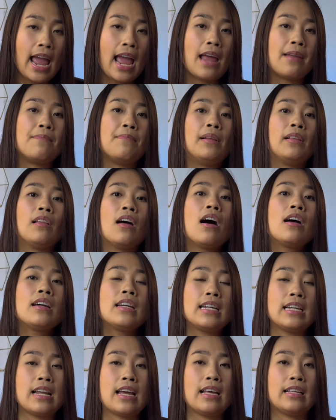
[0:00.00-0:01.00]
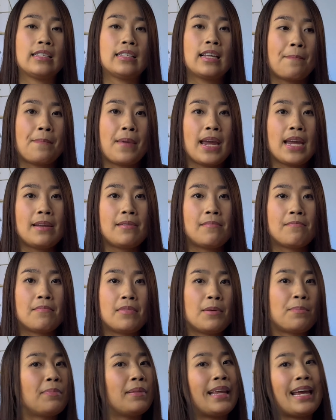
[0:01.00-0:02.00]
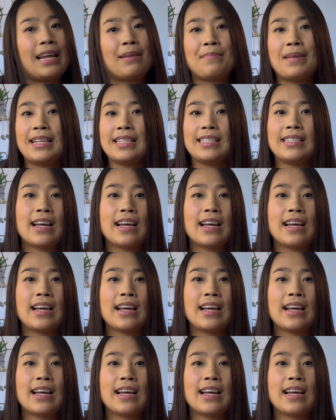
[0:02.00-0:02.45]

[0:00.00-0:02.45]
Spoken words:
and belongingness made the plant-based